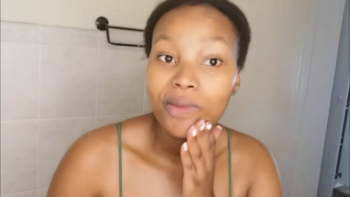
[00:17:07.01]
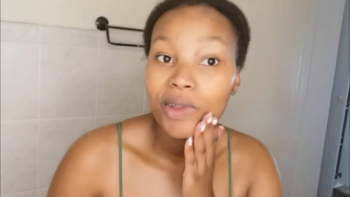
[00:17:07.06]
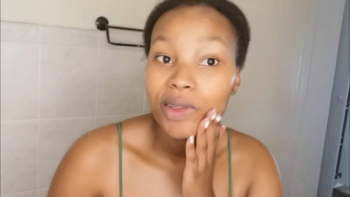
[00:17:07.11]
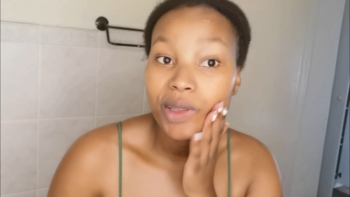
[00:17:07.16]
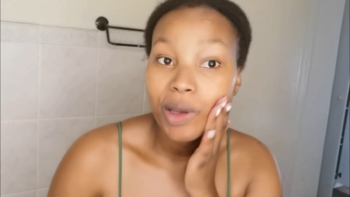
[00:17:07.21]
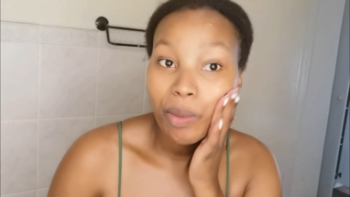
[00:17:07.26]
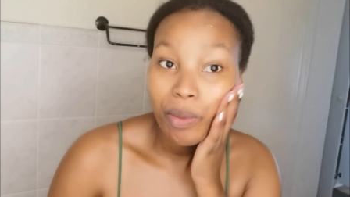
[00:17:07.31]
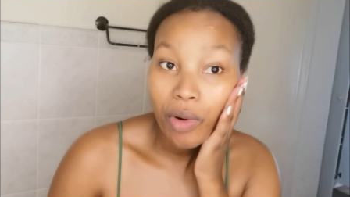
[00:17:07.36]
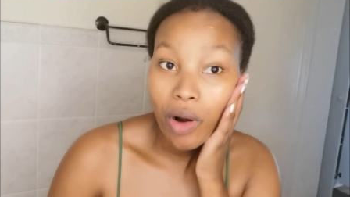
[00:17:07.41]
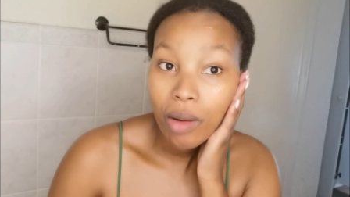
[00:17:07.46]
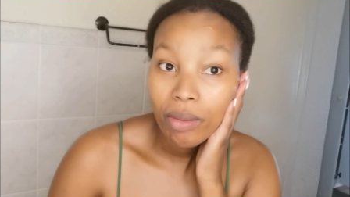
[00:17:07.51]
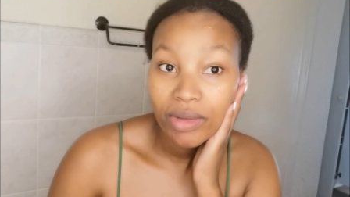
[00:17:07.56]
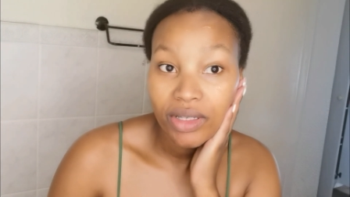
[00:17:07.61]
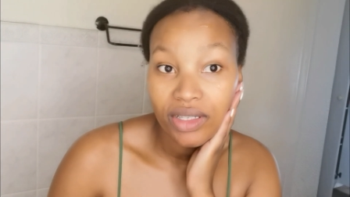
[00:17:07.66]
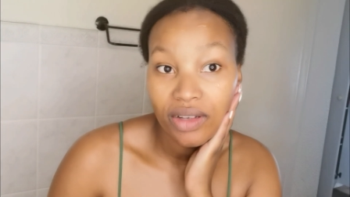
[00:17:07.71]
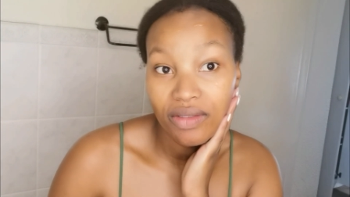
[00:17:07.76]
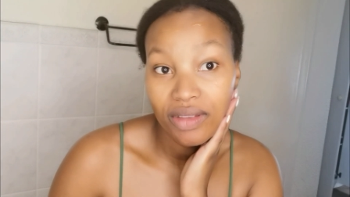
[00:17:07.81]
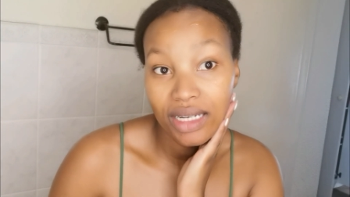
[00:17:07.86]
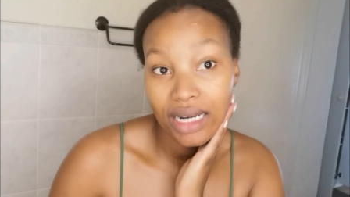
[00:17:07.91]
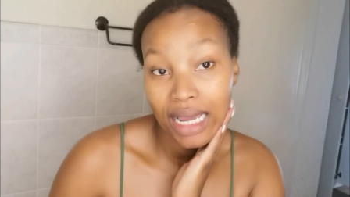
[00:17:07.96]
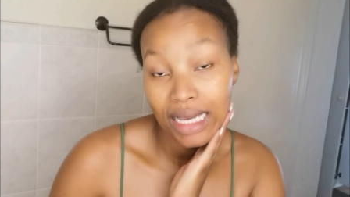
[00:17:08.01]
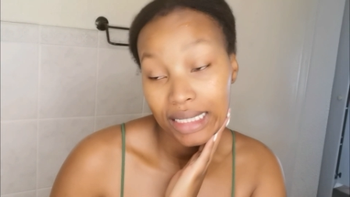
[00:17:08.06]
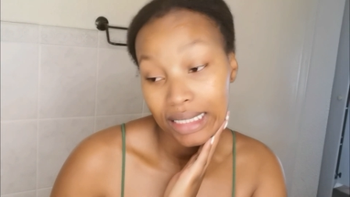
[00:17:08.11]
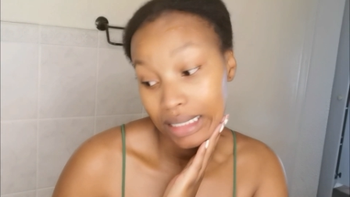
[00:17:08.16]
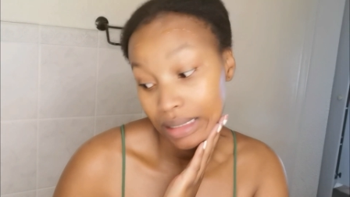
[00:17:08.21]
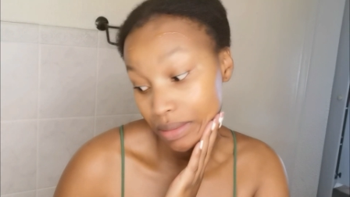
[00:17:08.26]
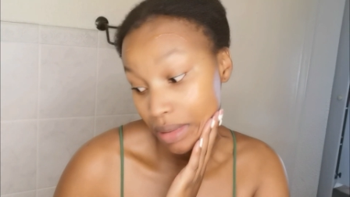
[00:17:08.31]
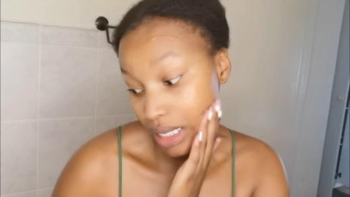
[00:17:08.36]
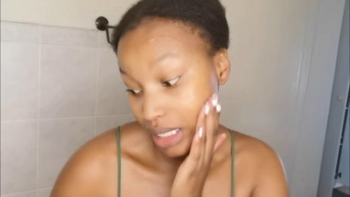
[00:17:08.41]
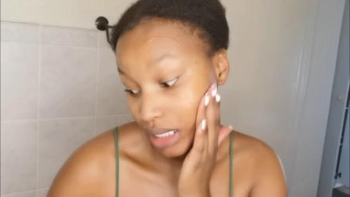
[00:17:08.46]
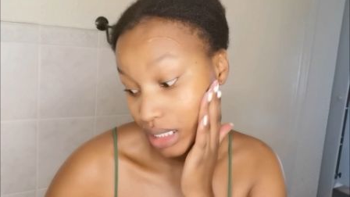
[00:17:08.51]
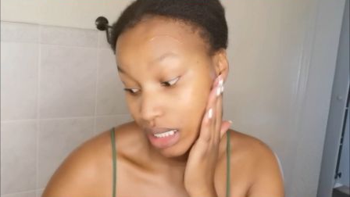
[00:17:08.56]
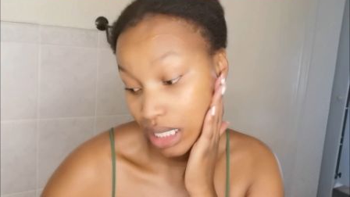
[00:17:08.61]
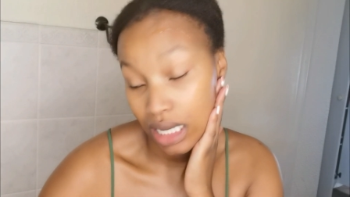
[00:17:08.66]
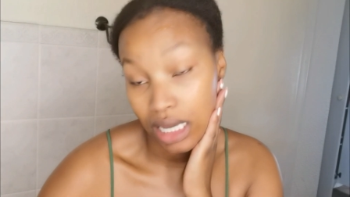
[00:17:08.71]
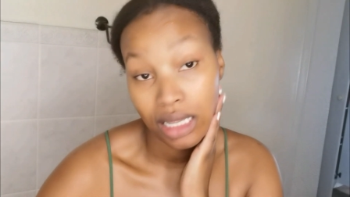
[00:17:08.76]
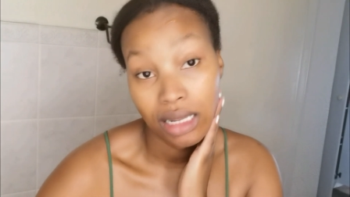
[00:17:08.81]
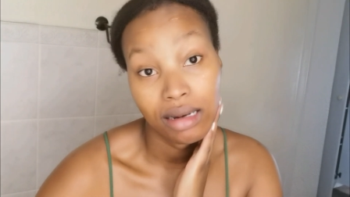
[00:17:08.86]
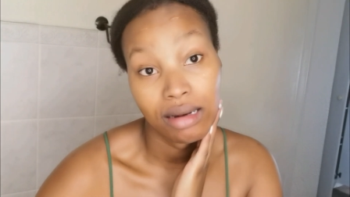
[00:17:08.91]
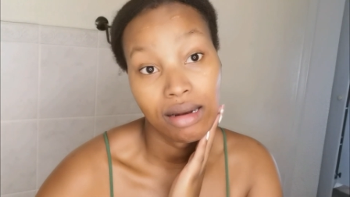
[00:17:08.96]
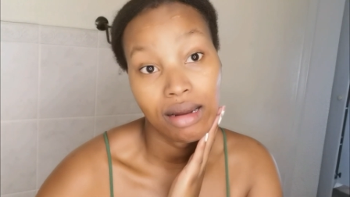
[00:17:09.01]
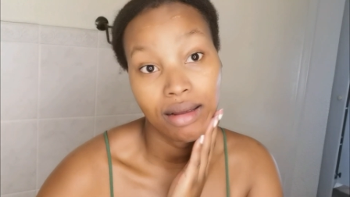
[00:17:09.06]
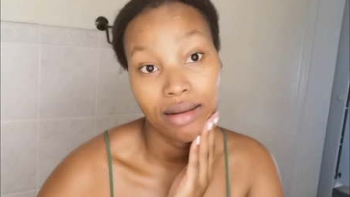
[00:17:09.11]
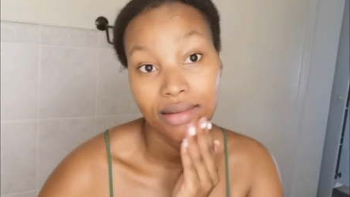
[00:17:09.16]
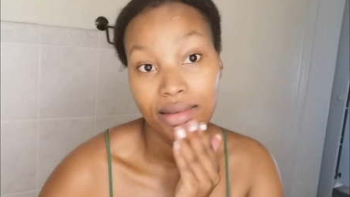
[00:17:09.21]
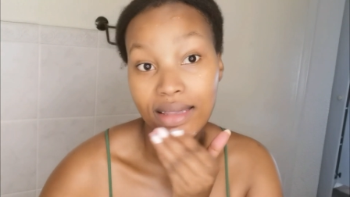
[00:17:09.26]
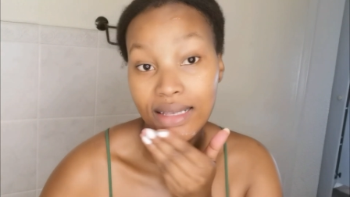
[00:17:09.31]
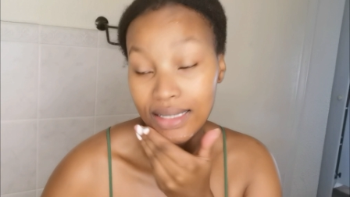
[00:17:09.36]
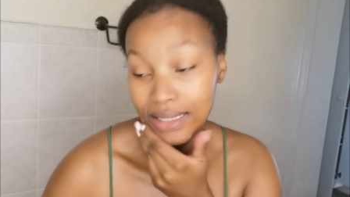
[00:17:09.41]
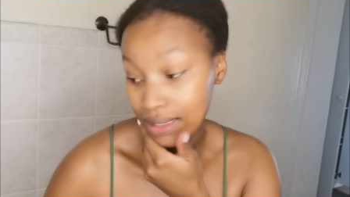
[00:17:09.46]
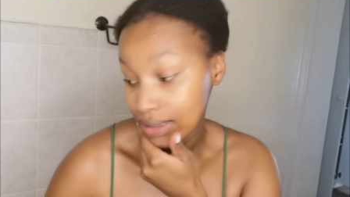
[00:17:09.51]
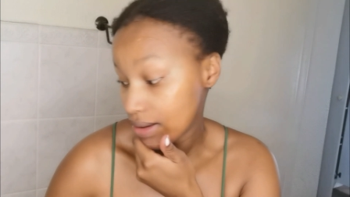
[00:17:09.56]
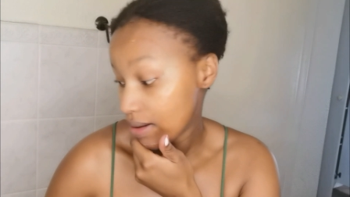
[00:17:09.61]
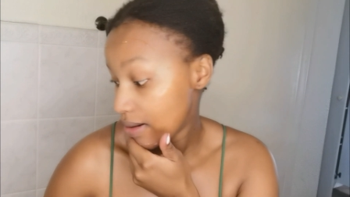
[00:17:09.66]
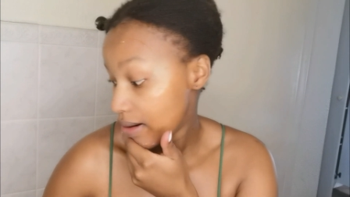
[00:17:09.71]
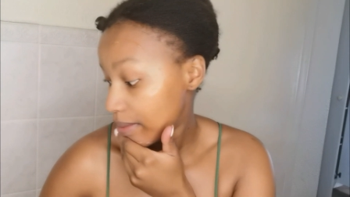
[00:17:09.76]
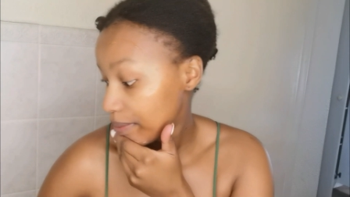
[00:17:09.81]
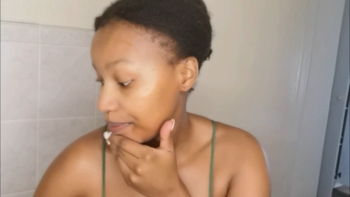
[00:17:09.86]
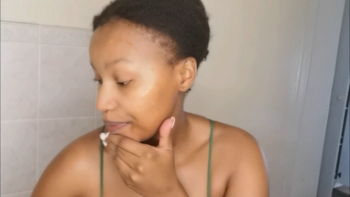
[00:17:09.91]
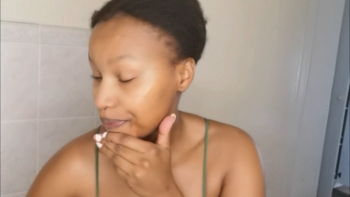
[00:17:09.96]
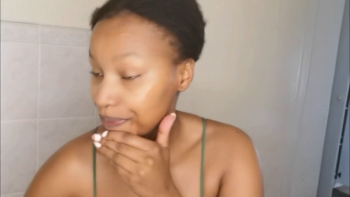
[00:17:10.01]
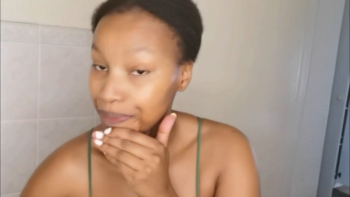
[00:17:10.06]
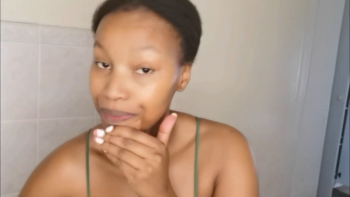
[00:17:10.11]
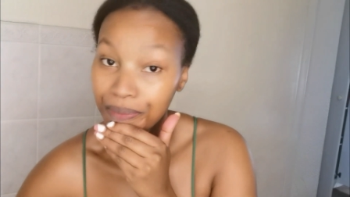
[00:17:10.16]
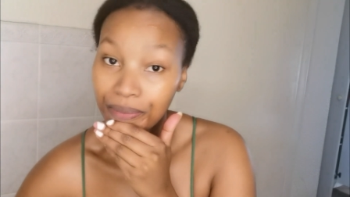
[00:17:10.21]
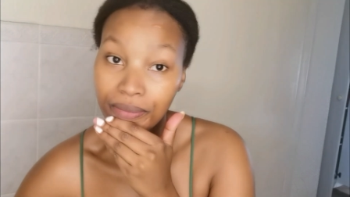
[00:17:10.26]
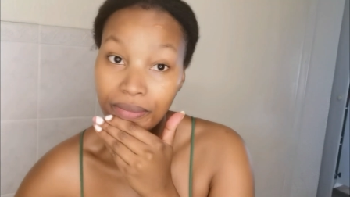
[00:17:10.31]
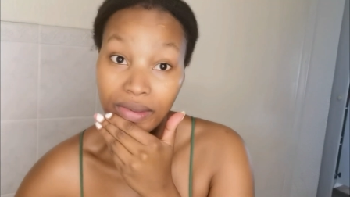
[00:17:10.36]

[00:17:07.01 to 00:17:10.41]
the promise of the niacinamide in the serum